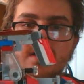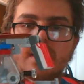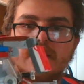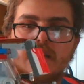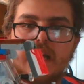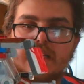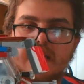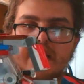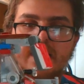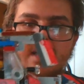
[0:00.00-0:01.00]
So that's how
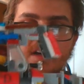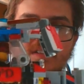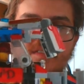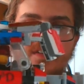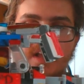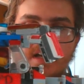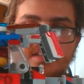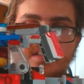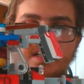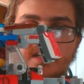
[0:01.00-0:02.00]
you can tell it's a
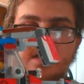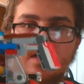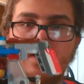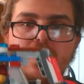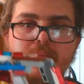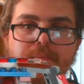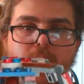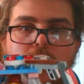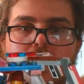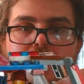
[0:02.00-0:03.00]
Velocity.
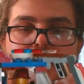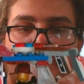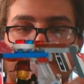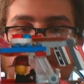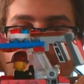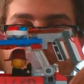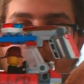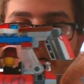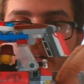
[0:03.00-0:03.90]
More of the front part,